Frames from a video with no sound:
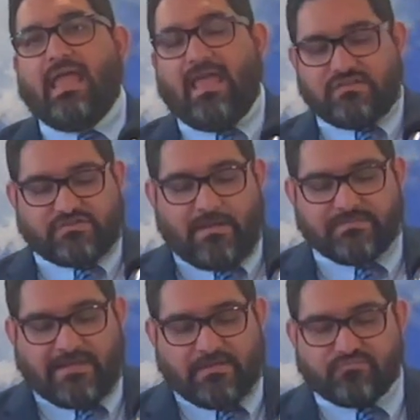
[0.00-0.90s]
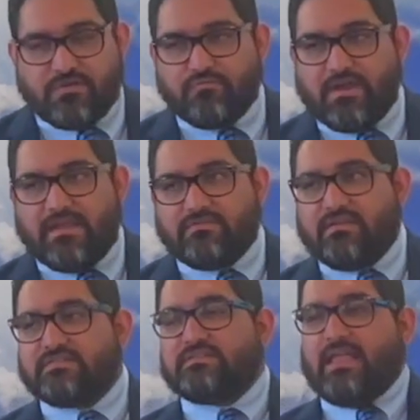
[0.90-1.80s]
And sometimes we read
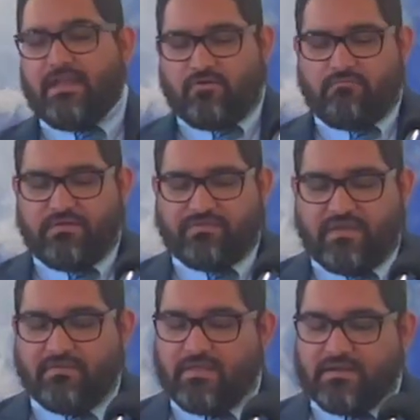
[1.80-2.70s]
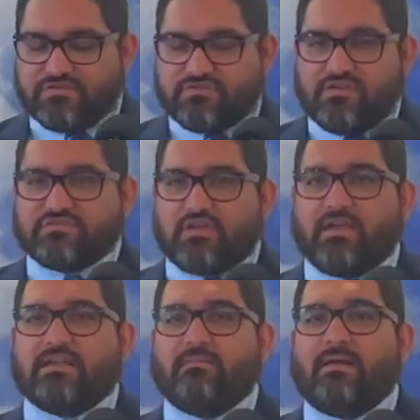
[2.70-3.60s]
this letter and we think that it's just
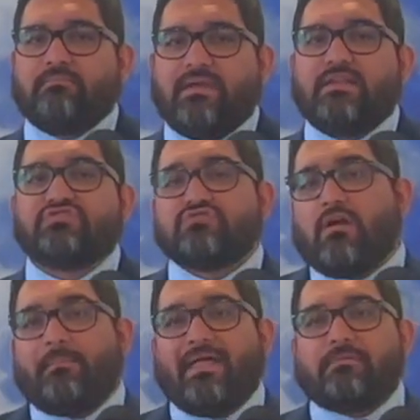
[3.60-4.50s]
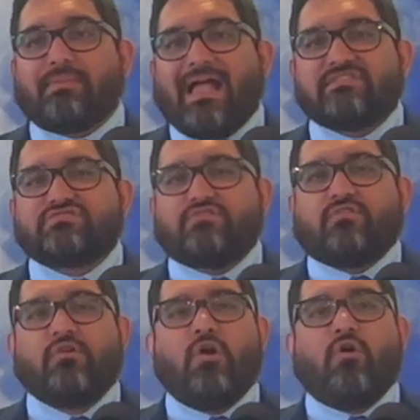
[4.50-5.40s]
talking about ministry. I'm not a
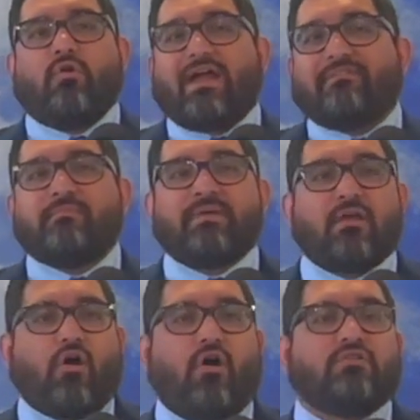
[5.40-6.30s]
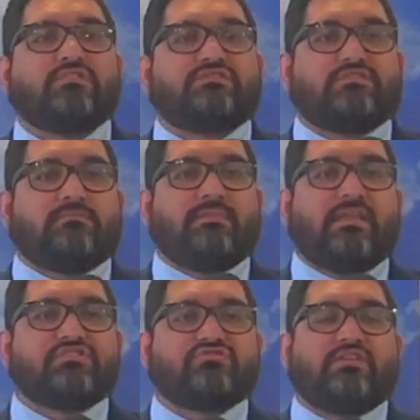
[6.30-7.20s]
pastor or haven't been called into the
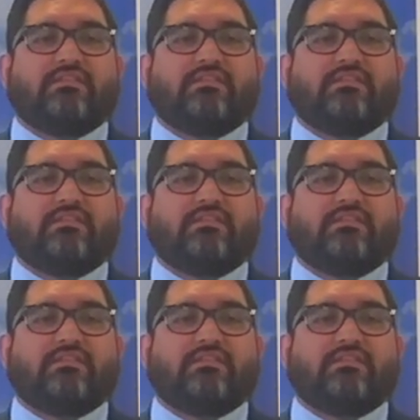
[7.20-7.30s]
ministry.